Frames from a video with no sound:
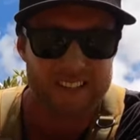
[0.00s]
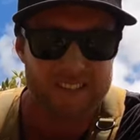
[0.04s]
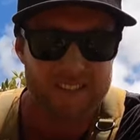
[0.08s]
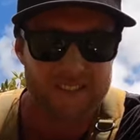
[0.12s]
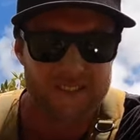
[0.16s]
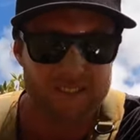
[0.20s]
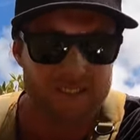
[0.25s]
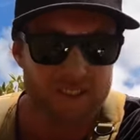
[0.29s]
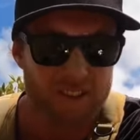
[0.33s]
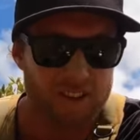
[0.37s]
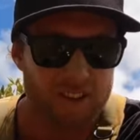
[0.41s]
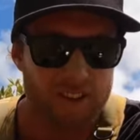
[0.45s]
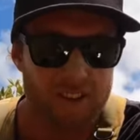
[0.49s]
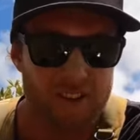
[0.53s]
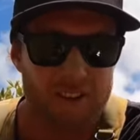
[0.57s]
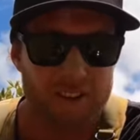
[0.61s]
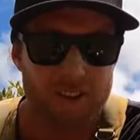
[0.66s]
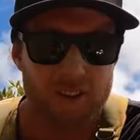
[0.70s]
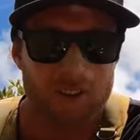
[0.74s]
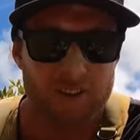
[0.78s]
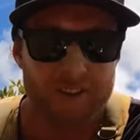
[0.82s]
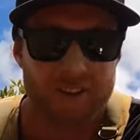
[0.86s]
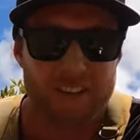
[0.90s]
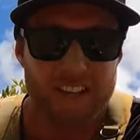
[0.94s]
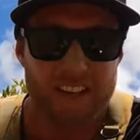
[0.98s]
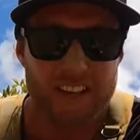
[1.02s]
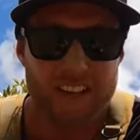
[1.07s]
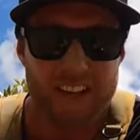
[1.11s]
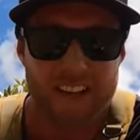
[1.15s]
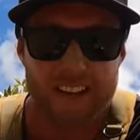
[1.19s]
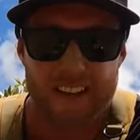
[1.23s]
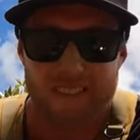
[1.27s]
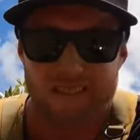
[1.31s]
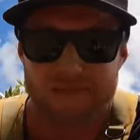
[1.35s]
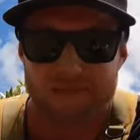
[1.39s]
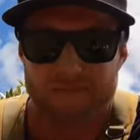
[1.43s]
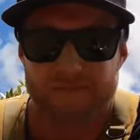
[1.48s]
He's got no claws to
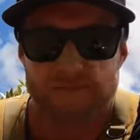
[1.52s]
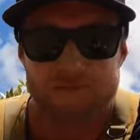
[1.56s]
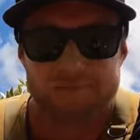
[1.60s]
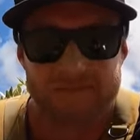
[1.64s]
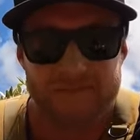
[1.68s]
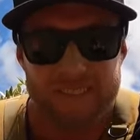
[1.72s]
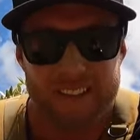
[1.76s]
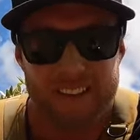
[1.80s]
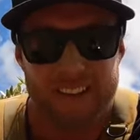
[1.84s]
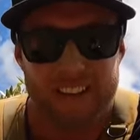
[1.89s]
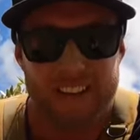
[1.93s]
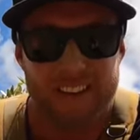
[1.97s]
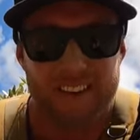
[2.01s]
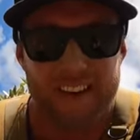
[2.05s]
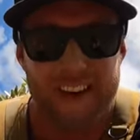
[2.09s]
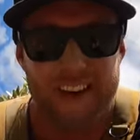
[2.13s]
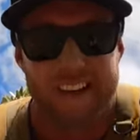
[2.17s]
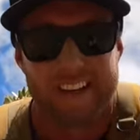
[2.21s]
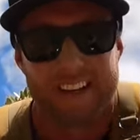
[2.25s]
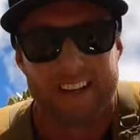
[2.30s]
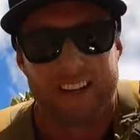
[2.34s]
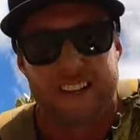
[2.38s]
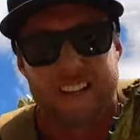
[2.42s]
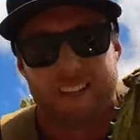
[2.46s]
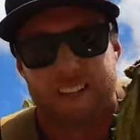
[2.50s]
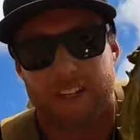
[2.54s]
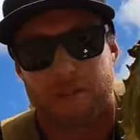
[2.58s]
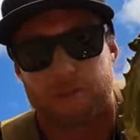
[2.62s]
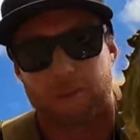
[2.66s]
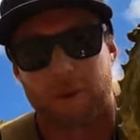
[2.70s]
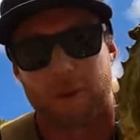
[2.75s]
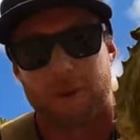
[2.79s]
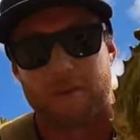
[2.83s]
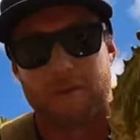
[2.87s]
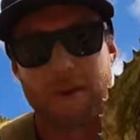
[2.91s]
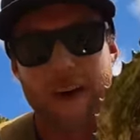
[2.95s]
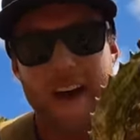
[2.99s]
eat. Anyway, let's
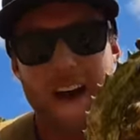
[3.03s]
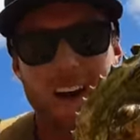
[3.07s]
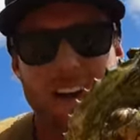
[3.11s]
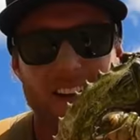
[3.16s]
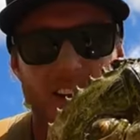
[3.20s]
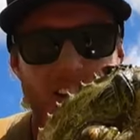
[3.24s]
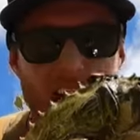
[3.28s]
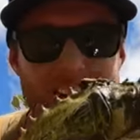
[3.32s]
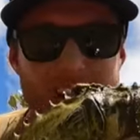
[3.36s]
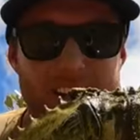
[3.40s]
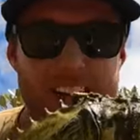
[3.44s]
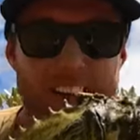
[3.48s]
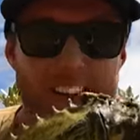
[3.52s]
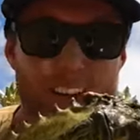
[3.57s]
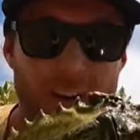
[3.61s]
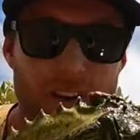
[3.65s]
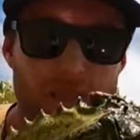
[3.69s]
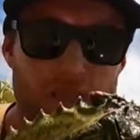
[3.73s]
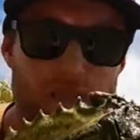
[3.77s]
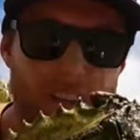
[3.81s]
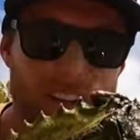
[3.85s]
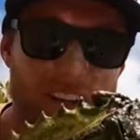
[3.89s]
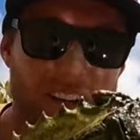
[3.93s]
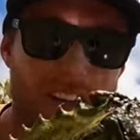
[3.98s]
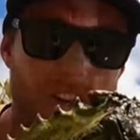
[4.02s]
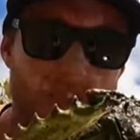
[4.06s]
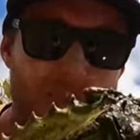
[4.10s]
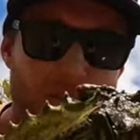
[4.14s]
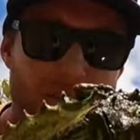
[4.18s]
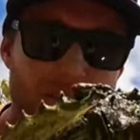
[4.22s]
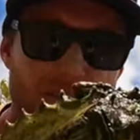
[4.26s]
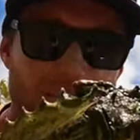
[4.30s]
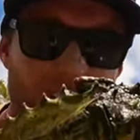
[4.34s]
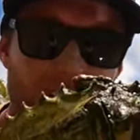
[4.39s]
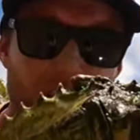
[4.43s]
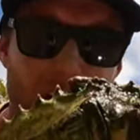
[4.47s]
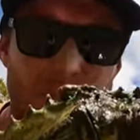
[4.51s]
put him back. Hopefully he'll
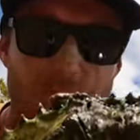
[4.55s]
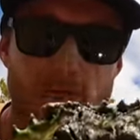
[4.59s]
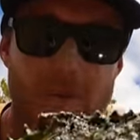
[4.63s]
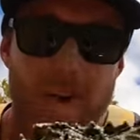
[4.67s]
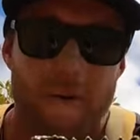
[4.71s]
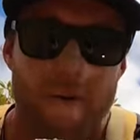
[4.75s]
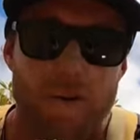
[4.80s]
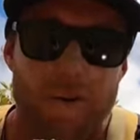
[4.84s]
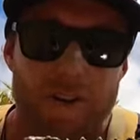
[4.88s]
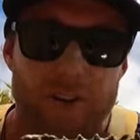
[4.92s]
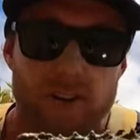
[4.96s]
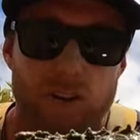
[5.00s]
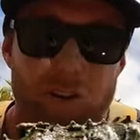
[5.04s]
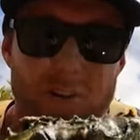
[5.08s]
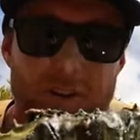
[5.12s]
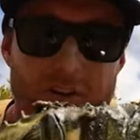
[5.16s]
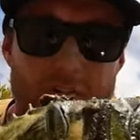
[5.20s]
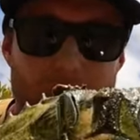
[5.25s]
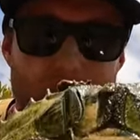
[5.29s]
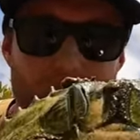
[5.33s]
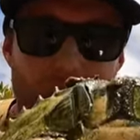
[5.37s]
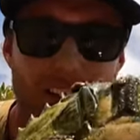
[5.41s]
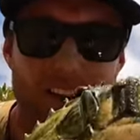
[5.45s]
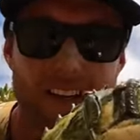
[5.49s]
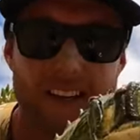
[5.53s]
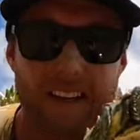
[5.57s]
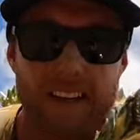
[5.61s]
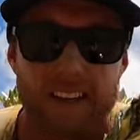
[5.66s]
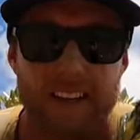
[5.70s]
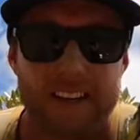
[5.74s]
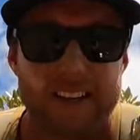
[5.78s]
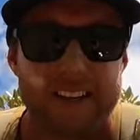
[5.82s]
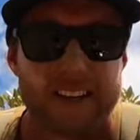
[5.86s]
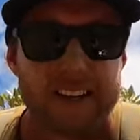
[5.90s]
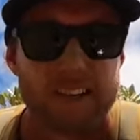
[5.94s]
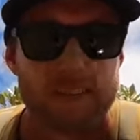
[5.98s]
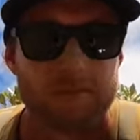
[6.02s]
survive, grow his claws back,
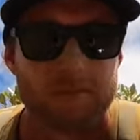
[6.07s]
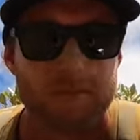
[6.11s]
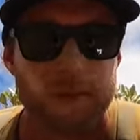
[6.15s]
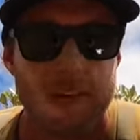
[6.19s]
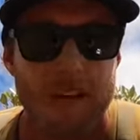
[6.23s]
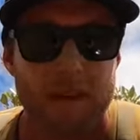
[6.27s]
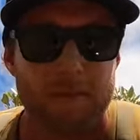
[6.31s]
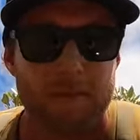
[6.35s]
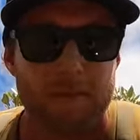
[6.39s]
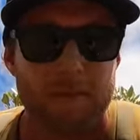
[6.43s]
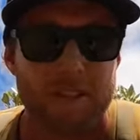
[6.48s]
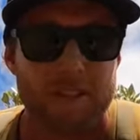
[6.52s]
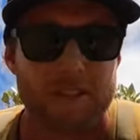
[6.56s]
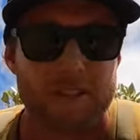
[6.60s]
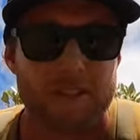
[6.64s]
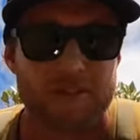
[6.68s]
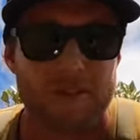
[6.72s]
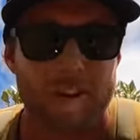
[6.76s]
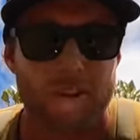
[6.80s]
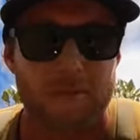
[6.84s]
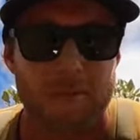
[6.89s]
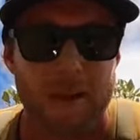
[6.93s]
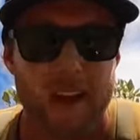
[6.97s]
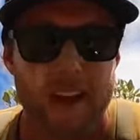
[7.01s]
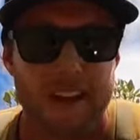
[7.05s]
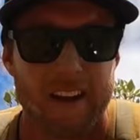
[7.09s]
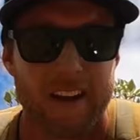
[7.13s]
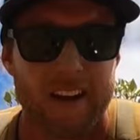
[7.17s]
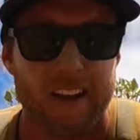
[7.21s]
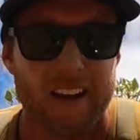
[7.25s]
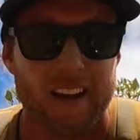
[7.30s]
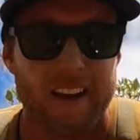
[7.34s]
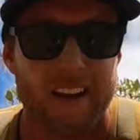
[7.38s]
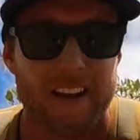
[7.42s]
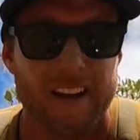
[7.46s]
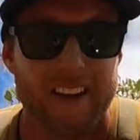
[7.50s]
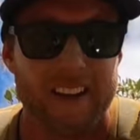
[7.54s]
become a big strong man
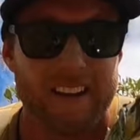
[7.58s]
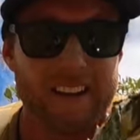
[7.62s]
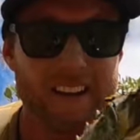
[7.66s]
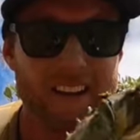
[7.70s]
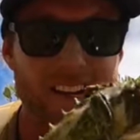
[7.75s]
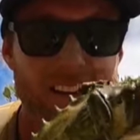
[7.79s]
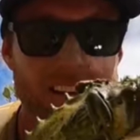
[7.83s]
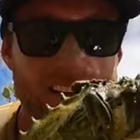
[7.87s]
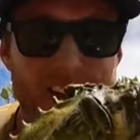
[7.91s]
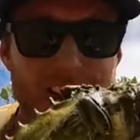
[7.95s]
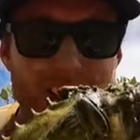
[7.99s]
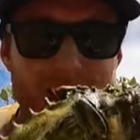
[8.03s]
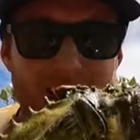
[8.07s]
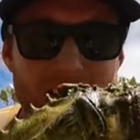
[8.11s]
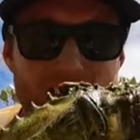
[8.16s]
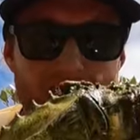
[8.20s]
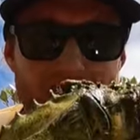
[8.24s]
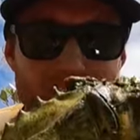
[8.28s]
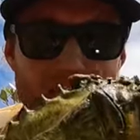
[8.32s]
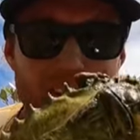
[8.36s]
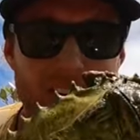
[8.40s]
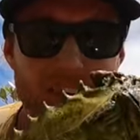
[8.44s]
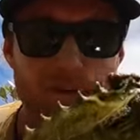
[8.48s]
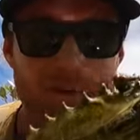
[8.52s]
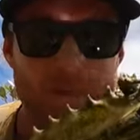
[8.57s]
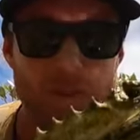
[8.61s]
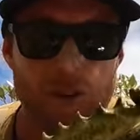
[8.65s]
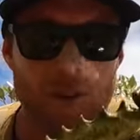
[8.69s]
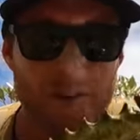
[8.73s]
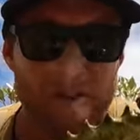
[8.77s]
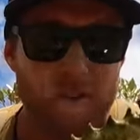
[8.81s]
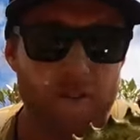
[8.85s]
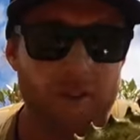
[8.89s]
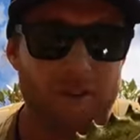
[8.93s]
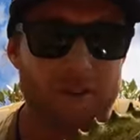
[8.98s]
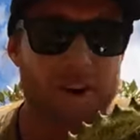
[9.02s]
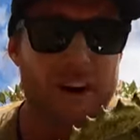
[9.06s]
again.
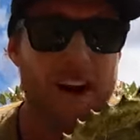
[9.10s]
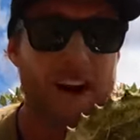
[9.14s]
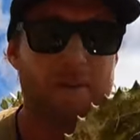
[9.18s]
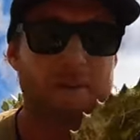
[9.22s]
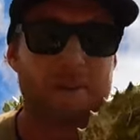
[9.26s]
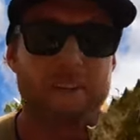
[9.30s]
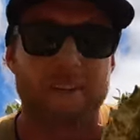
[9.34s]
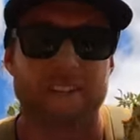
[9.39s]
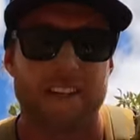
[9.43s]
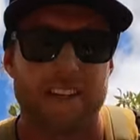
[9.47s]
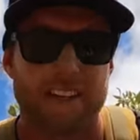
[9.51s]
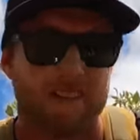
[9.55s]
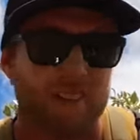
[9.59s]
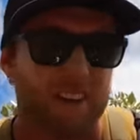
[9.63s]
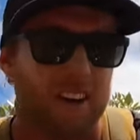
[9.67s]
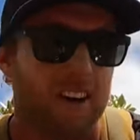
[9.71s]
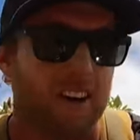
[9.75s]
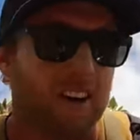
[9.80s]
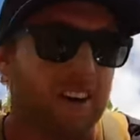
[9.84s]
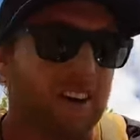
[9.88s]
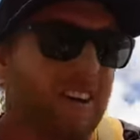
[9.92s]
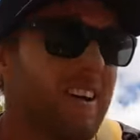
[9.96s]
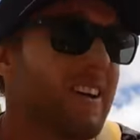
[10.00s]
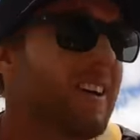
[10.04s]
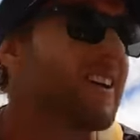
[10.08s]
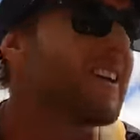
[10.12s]
Beautiful crab, let's let him go.